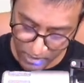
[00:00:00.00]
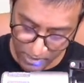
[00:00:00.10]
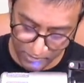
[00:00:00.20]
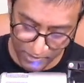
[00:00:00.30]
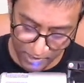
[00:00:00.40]

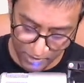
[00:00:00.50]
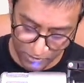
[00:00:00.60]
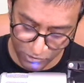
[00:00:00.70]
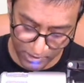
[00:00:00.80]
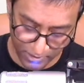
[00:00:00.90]
And then
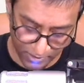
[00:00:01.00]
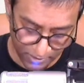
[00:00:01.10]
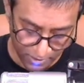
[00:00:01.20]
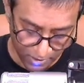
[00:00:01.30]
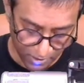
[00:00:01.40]
you can
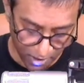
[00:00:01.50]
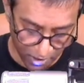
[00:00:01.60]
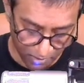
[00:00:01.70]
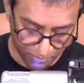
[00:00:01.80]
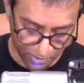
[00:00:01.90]

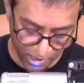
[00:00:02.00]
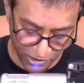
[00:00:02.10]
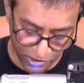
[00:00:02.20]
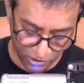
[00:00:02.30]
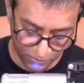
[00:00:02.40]

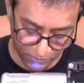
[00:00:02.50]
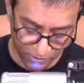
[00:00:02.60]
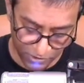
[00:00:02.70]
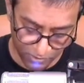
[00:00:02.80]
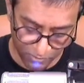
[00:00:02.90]
branch out
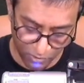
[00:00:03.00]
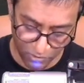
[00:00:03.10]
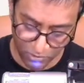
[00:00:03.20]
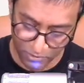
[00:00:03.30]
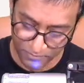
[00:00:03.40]
some
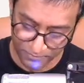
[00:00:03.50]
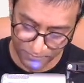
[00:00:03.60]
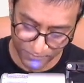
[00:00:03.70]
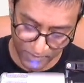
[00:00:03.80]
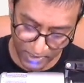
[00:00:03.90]
more
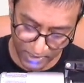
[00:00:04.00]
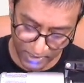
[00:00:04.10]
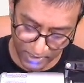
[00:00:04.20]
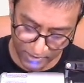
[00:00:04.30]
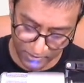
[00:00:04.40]

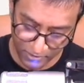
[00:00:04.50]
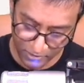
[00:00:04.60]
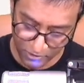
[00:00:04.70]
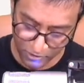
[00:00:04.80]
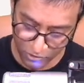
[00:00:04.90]
and
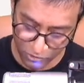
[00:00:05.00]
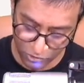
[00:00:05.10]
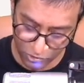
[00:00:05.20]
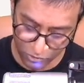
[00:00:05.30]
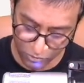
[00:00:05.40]
go
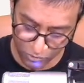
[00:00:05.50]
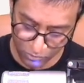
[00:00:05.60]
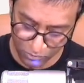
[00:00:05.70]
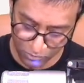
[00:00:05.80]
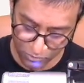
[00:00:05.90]
to
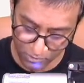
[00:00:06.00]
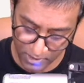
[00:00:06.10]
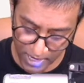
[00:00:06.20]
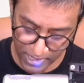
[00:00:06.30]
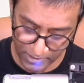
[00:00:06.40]

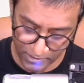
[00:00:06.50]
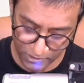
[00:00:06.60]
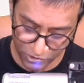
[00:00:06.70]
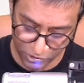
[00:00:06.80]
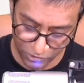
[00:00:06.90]
idea
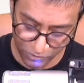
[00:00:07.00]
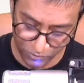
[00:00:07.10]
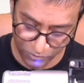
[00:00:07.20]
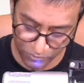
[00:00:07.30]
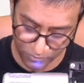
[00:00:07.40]

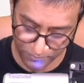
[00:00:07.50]
2.